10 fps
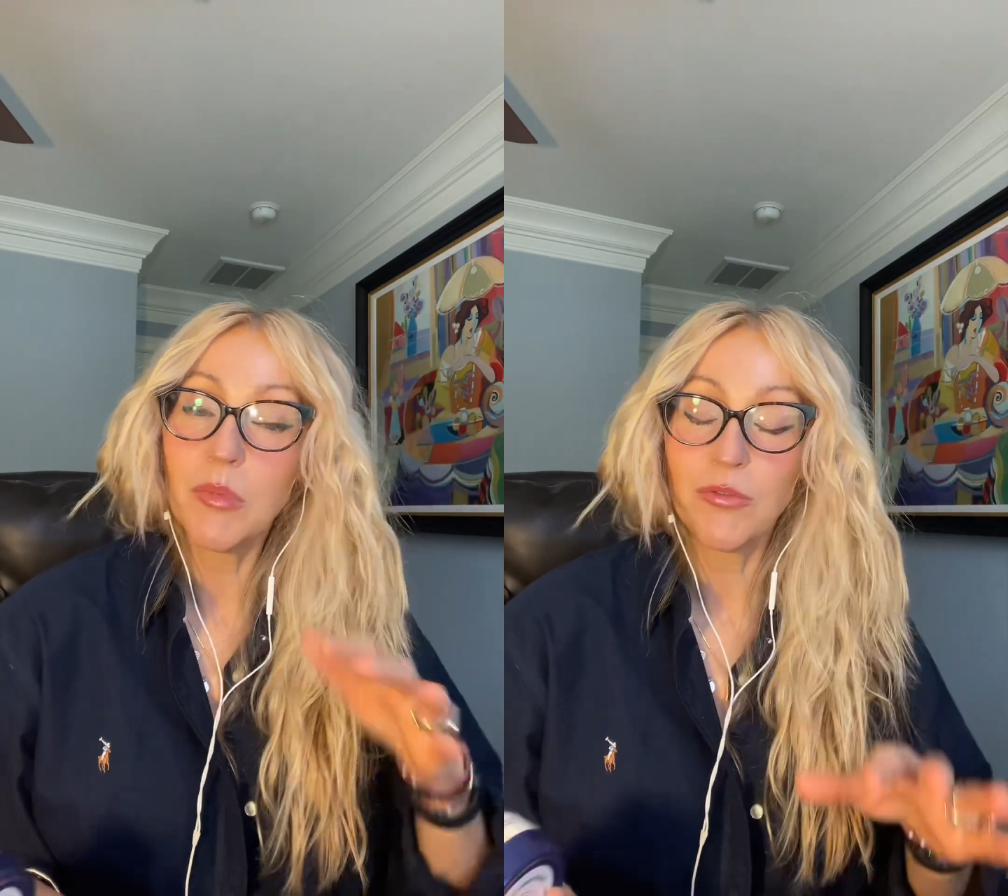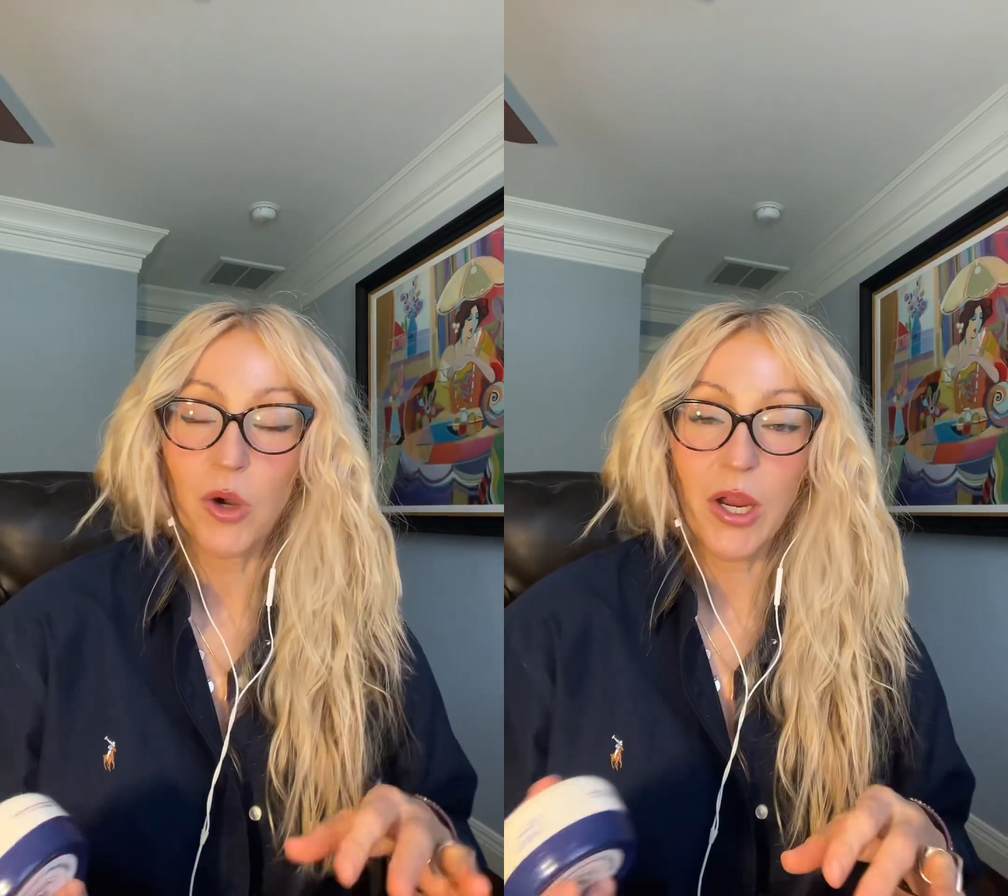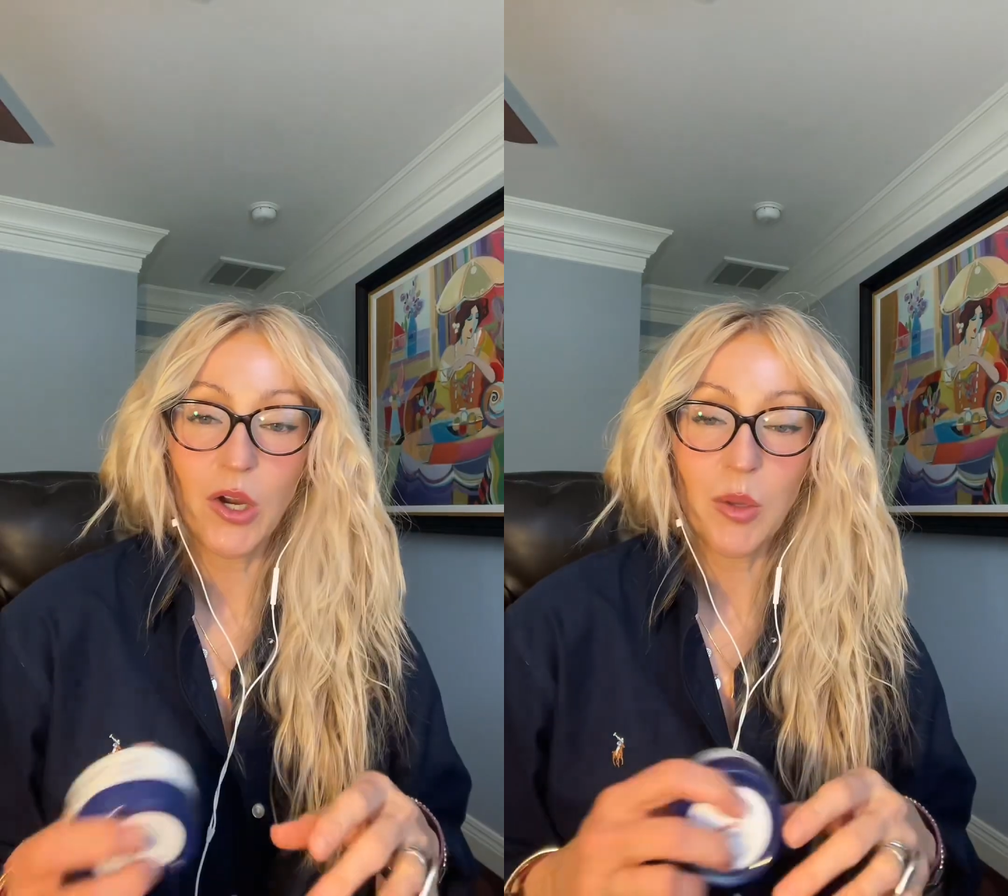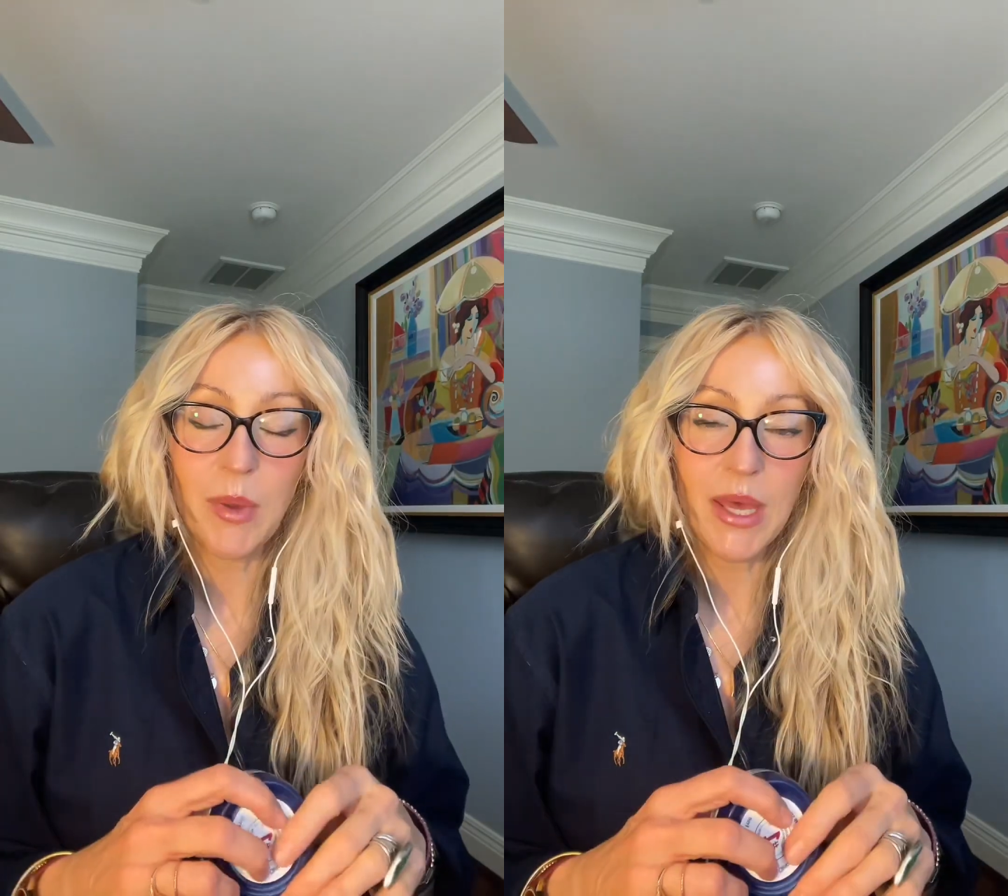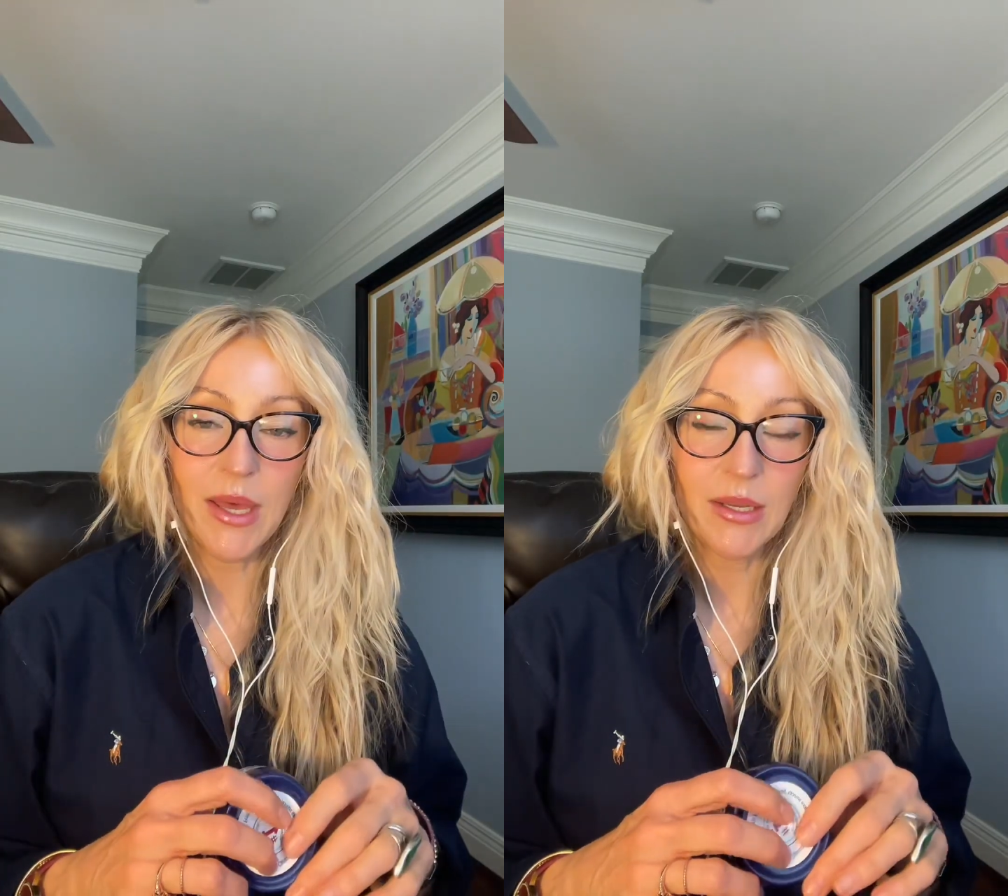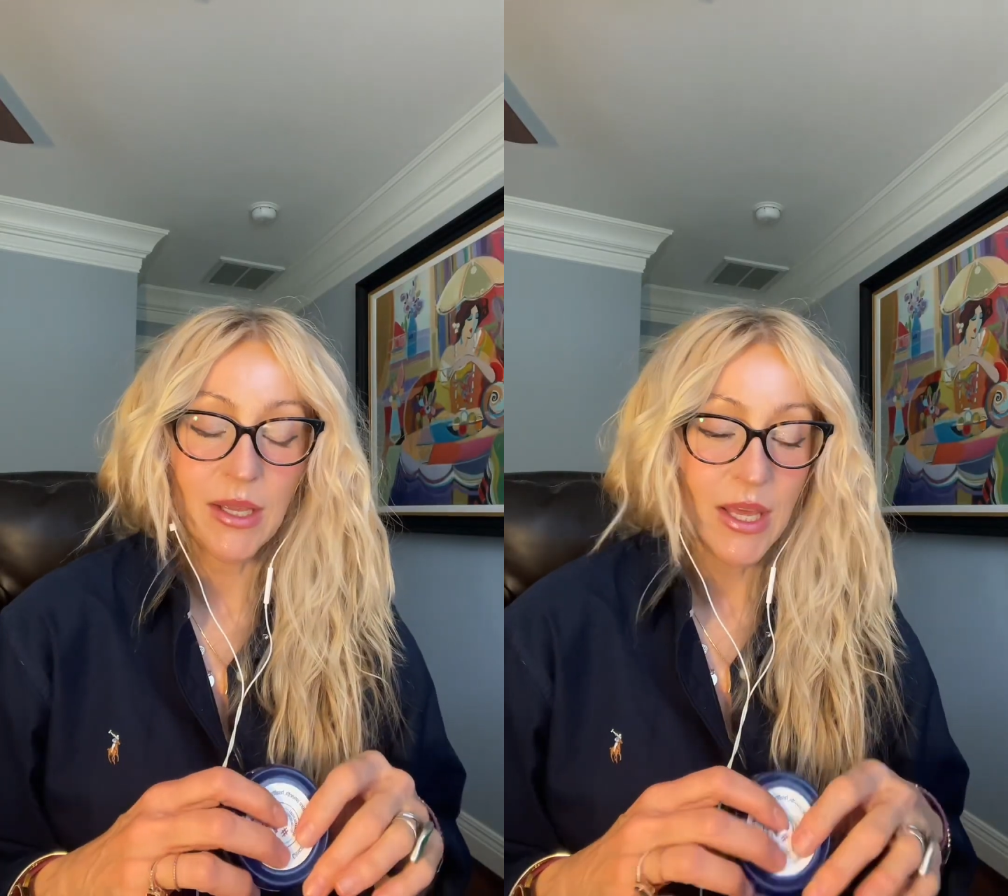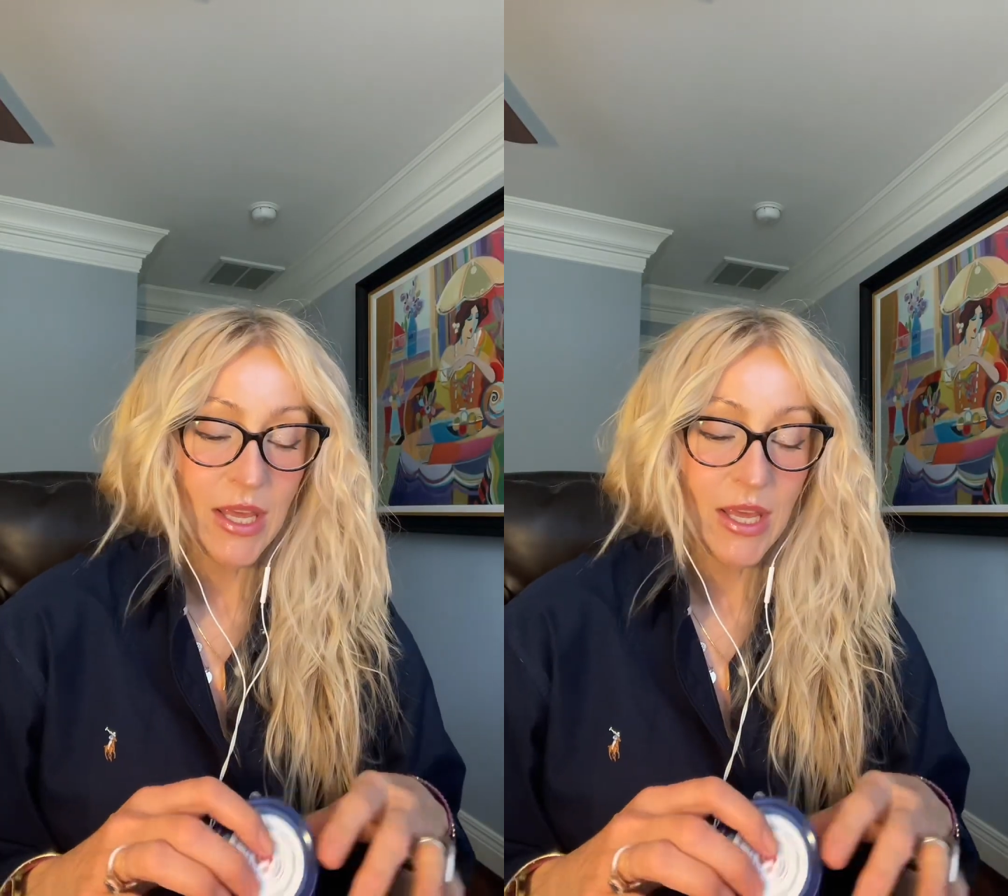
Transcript: before I go to bed.